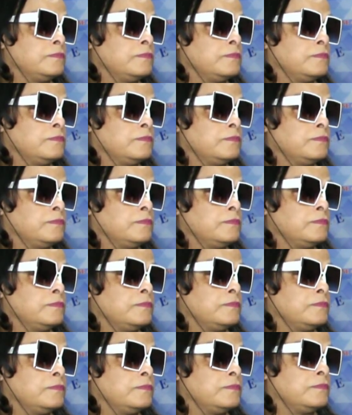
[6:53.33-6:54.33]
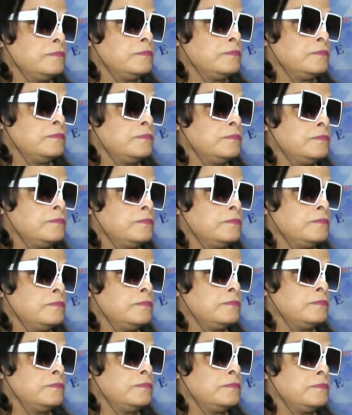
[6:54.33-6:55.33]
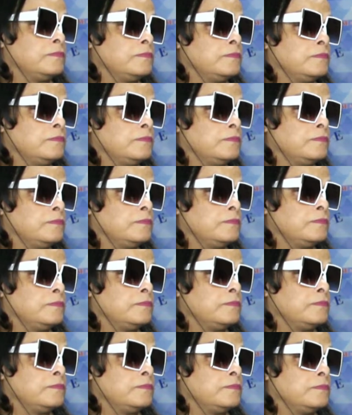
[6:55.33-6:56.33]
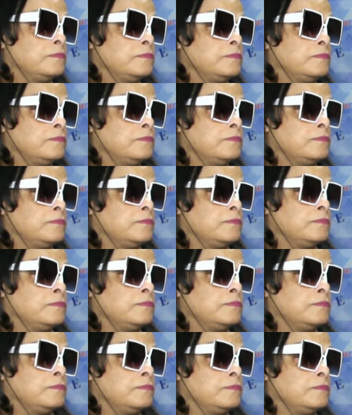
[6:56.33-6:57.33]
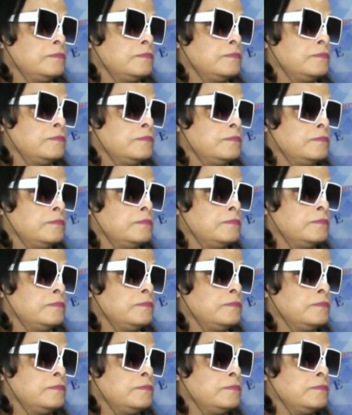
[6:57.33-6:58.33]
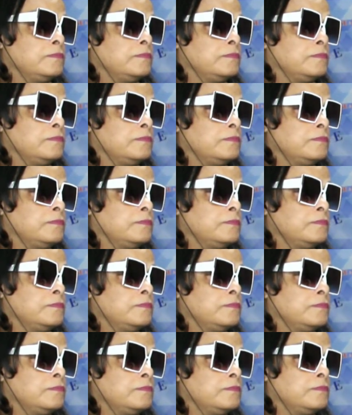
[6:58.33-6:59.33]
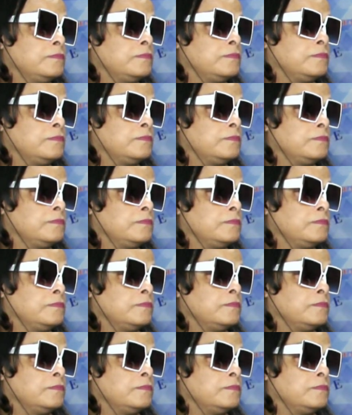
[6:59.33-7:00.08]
This person isn't speaking.